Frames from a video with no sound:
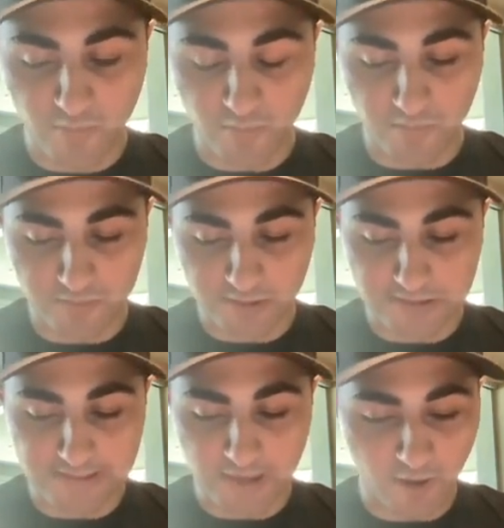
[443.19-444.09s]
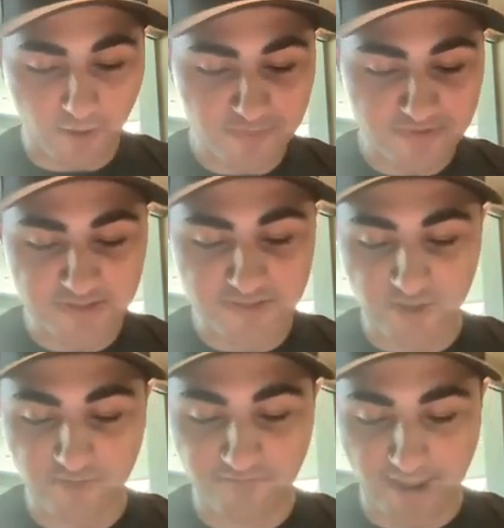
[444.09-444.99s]
We were looking at homes to
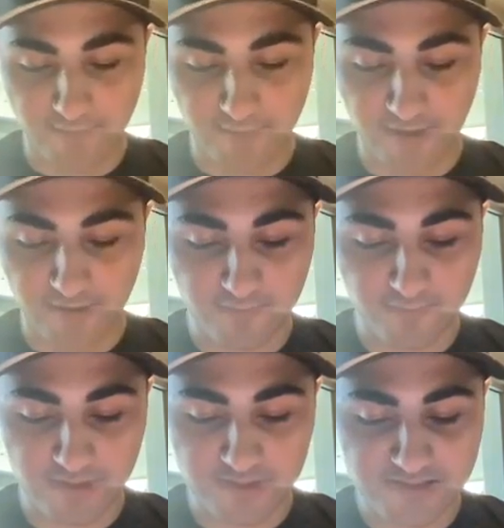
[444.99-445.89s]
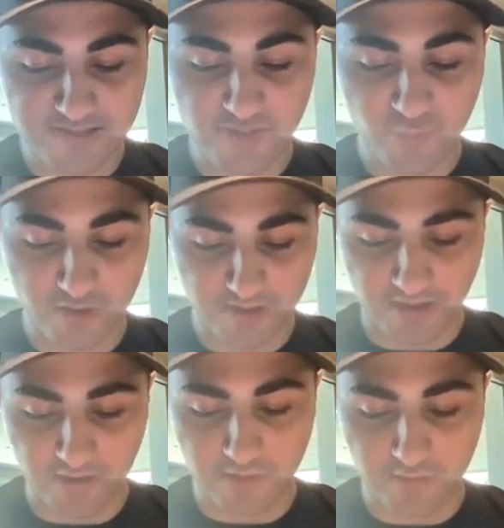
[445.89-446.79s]
start a family, but it just didn't work
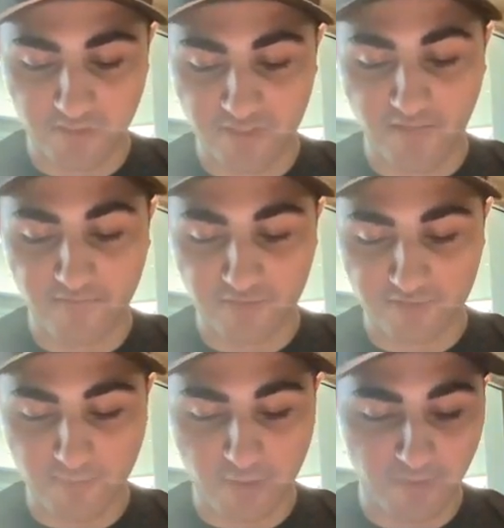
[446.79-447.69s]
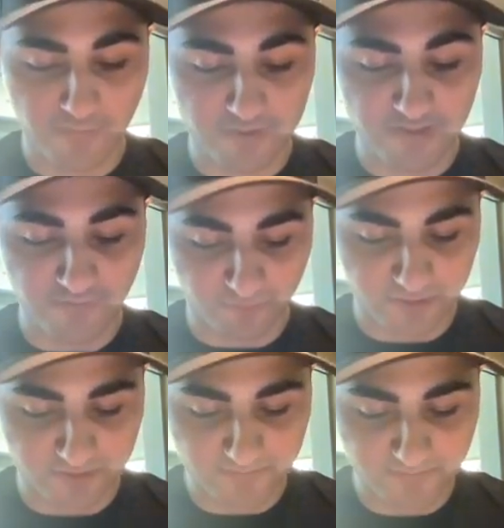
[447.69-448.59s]
out, and we thought this summer might be different.